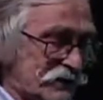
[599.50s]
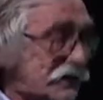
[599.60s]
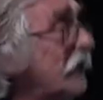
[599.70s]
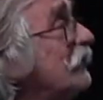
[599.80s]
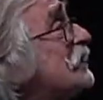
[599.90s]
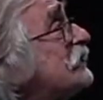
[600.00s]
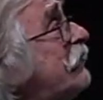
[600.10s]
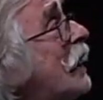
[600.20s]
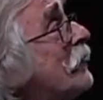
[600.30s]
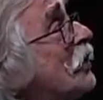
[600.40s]
these
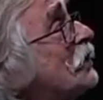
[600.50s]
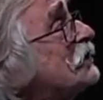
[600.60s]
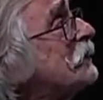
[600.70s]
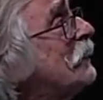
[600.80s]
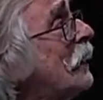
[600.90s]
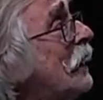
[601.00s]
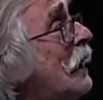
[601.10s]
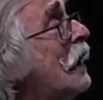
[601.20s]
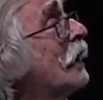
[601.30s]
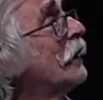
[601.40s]
fibers,
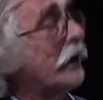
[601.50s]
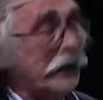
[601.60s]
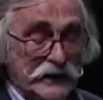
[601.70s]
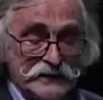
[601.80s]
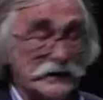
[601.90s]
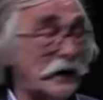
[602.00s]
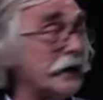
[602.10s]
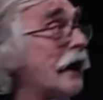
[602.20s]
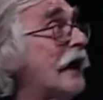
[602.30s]
inside. And